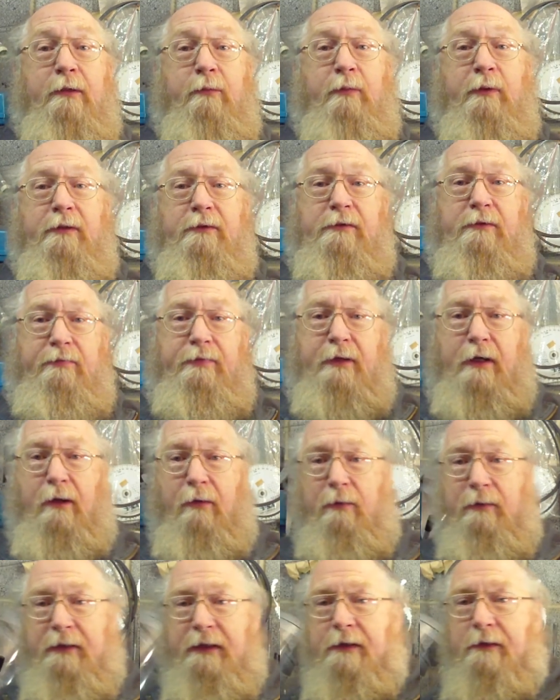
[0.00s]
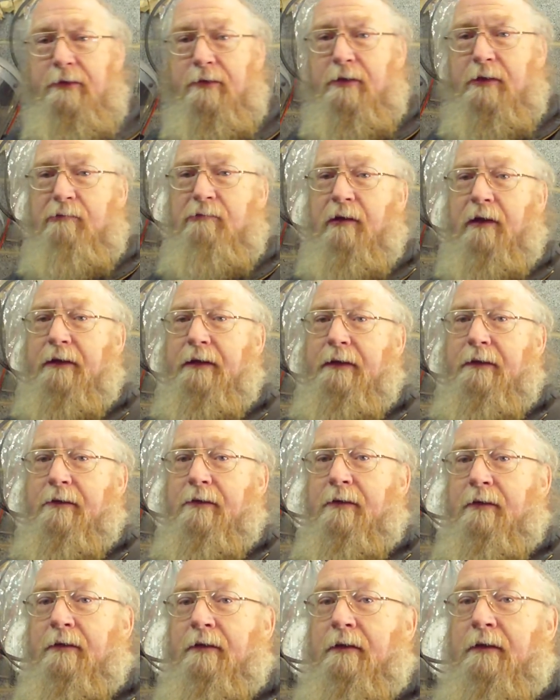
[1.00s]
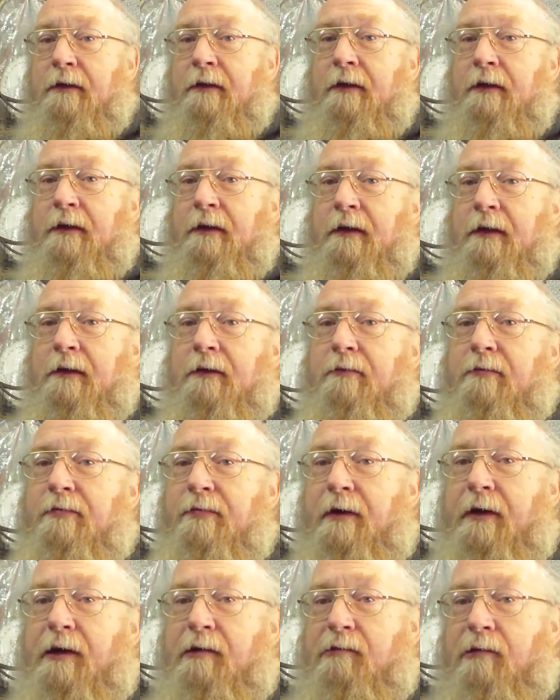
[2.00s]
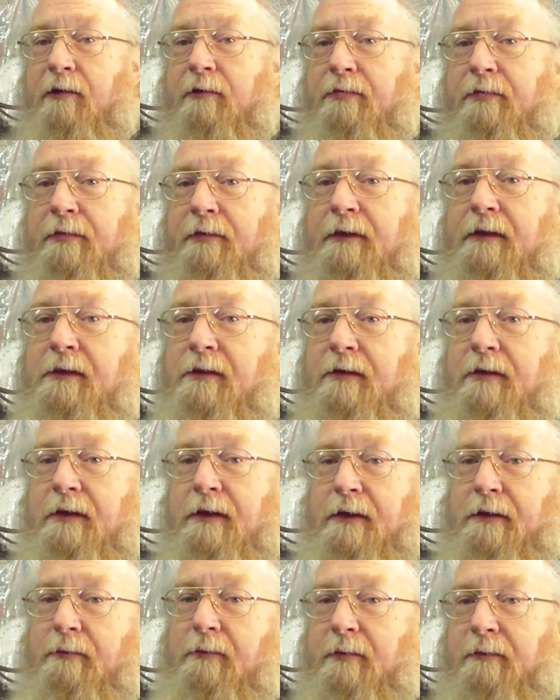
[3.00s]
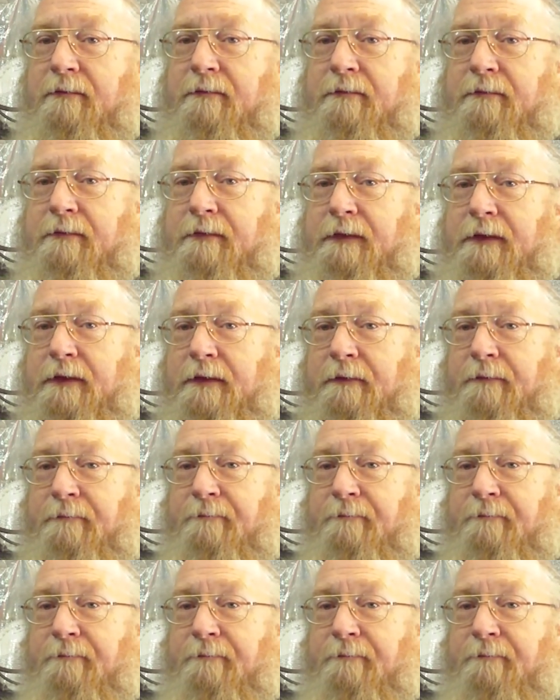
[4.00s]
Whereas if you're holding it to your right, it'll fire off into you. Yeah.